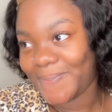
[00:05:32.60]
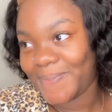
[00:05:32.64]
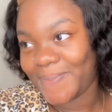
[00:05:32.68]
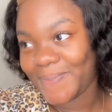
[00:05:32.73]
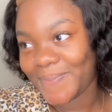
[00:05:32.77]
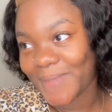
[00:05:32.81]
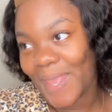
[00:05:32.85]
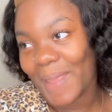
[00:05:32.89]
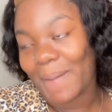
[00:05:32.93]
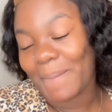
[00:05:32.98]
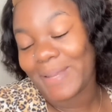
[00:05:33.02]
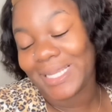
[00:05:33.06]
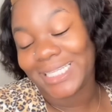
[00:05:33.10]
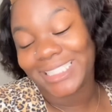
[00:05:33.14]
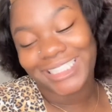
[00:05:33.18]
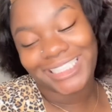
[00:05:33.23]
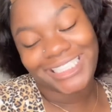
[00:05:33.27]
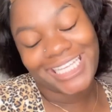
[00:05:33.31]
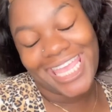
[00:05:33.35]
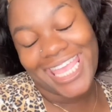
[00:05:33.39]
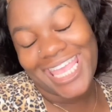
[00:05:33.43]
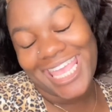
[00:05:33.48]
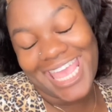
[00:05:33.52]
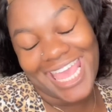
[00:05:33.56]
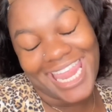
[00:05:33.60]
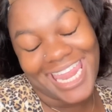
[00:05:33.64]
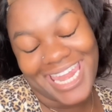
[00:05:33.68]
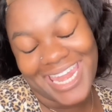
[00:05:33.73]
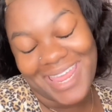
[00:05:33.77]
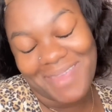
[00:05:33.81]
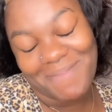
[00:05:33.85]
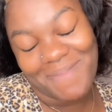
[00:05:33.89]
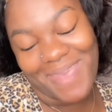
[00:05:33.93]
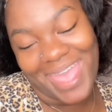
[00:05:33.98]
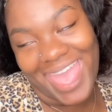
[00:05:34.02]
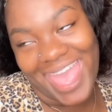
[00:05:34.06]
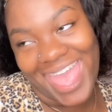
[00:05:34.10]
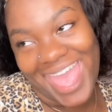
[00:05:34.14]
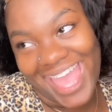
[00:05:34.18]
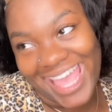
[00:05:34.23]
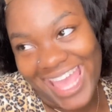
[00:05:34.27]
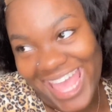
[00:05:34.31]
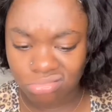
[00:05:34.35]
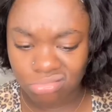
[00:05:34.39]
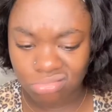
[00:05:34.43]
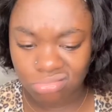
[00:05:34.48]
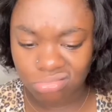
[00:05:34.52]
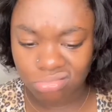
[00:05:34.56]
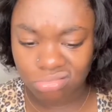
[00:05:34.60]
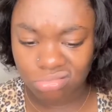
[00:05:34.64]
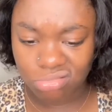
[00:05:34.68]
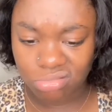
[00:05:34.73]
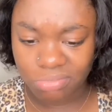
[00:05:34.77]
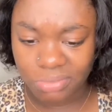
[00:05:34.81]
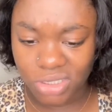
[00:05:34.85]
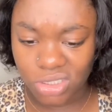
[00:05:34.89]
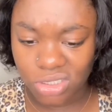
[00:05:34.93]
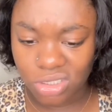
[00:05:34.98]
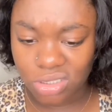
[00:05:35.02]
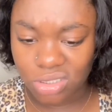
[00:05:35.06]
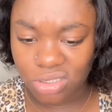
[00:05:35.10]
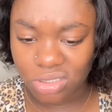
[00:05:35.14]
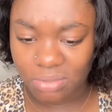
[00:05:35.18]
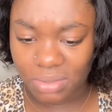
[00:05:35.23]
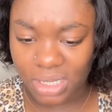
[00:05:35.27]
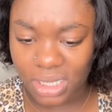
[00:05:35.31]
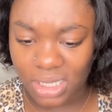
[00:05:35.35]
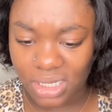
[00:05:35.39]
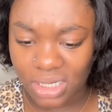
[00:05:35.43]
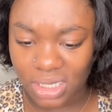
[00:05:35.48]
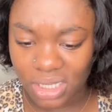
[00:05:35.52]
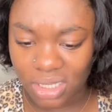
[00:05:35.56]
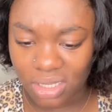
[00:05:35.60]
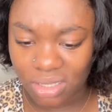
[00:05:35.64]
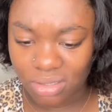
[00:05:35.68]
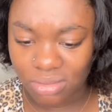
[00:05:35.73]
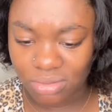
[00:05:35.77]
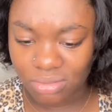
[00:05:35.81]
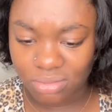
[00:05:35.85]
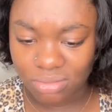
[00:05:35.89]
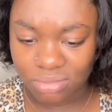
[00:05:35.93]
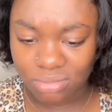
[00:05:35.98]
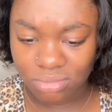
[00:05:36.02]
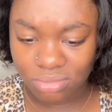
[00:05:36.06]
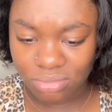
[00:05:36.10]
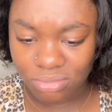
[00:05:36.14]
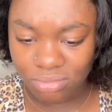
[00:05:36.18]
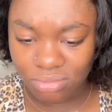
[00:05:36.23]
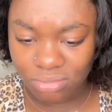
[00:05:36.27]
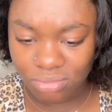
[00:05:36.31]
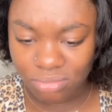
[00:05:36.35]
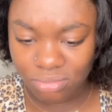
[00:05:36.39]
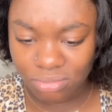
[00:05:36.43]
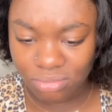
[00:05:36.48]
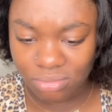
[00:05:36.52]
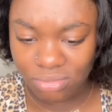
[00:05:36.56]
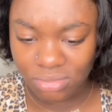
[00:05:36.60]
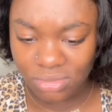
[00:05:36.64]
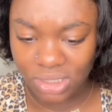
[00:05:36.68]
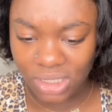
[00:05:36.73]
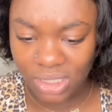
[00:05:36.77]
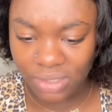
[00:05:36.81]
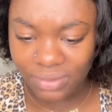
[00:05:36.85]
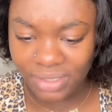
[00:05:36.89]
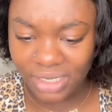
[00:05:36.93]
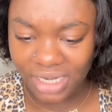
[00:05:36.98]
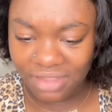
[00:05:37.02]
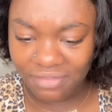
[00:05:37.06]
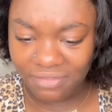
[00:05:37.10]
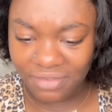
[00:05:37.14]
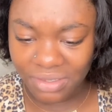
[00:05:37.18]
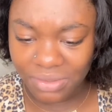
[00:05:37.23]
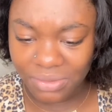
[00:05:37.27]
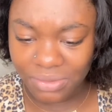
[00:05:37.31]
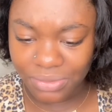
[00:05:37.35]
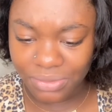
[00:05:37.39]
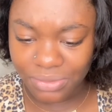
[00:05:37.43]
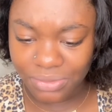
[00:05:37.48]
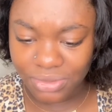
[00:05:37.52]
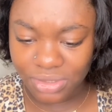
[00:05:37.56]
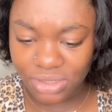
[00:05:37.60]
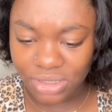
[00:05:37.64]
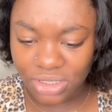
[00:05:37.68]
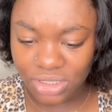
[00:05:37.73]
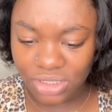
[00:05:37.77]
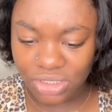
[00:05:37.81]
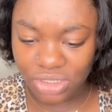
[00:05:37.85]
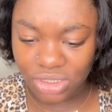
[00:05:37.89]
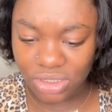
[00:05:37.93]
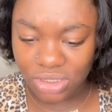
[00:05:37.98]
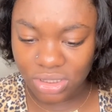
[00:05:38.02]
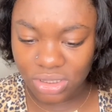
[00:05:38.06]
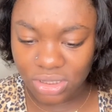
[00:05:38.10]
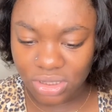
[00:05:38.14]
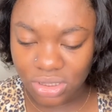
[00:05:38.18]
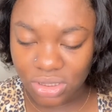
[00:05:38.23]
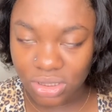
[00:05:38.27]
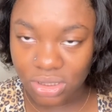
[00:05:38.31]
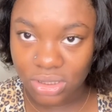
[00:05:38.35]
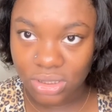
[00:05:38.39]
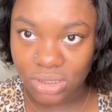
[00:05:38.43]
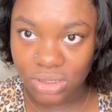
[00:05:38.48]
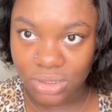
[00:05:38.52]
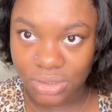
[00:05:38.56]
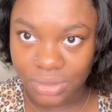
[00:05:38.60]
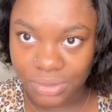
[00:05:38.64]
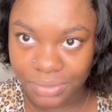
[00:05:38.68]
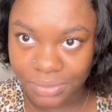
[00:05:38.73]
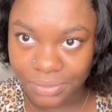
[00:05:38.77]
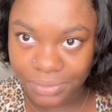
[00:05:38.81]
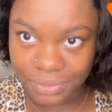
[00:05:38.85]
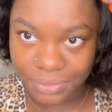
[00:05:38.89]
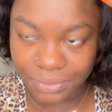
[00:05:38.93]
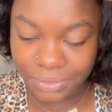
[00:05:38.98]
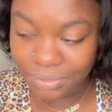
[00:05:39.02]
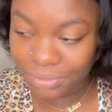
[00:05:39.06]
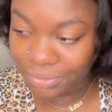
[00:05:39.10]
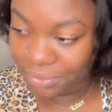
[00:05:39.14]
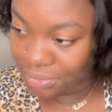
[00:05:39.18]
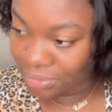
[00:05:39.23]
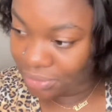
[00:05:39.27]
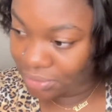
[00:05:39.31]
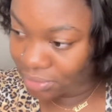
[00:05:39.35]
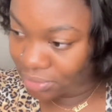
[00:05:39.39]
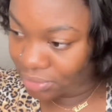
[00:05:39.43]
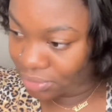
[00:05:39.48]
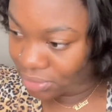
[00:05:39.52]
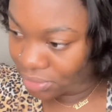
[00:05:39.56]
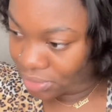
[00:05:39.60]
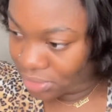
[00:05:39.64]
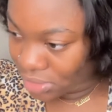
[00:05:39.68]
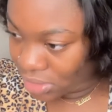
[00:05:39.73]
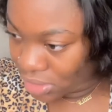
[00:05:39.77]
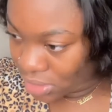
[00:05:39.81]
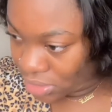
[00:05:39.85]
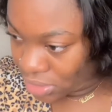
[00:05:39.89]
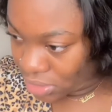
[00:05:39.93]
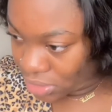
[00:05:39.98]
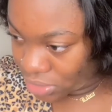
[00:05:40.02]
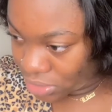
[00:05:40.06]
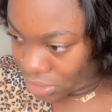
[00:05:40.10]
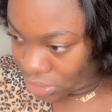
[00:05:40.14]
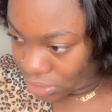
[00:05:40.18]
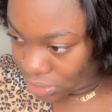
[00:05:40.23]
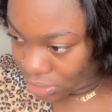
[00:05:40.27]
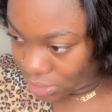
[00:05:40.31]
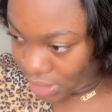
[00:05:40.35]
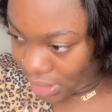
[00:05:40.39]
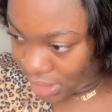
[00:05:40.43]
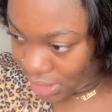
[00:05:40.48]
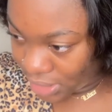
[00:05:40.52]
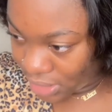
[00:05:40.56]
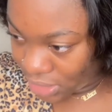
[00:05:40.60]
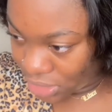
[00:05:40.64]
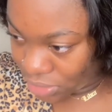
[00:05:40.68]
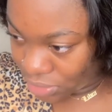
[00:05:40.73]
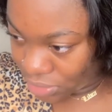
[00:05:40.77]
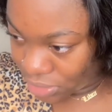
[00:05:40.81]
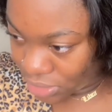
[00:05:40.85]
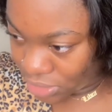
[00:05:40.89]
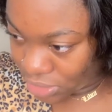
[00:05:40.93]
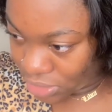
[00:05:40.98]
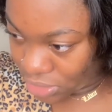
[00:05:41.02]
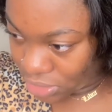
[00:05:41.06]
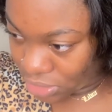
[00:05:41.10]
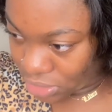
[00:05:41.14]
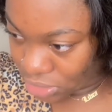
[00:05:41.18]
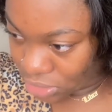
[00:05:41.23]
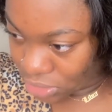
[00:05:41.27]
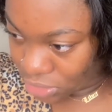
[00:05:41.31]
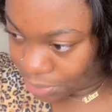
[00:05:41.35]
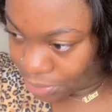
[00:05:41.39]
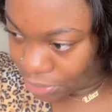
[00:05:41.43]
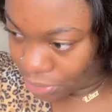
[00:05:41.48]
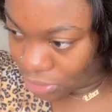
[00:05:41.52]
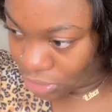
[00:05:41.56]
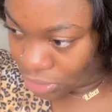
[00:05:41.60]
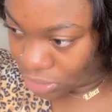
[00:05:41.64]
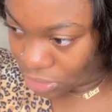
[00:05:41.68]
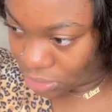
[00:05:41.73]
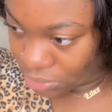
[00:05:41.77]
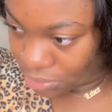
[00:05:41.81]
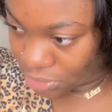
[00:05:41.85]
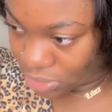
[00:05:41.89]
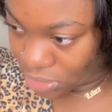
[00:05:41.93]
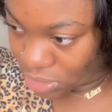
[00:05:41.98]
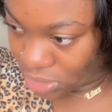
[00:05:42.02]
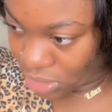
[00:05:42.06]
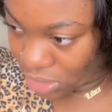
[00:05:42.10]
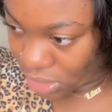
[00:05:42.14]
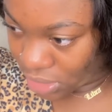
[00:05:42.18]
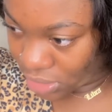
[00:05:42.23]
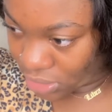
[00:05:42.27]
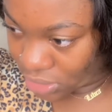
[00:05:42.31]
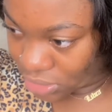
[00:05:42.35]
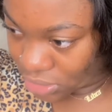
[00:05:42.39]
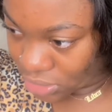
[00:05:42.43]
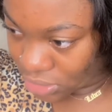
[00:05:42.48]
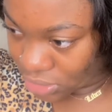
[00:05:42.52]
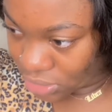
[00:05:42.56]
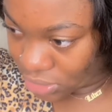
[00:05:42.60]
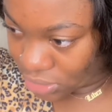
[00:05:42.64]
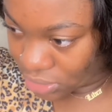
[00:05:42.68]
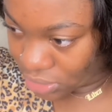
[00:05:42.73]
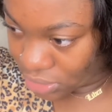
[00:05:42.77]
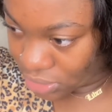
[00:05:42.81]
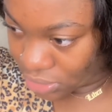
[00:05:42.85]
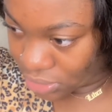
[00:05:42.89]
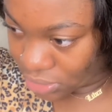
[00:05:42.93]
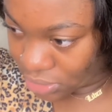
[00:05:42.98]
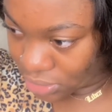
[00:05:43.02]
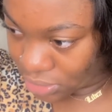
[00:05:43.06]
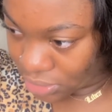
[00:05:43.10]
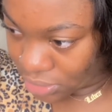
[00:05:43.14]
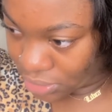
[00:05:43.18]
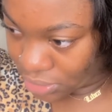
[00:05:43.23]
But she ain't getting it back. But you're smiling now. I wonder if it's good, dear Jesus. So guys, we're gonna just put some dots